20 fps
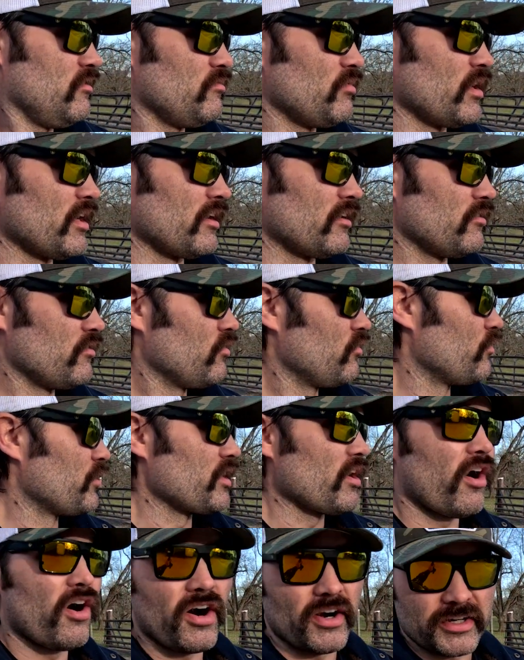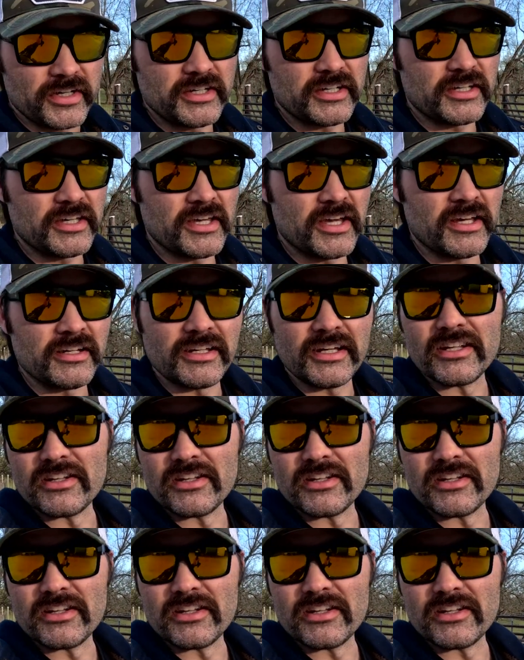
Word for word: but we are getting it.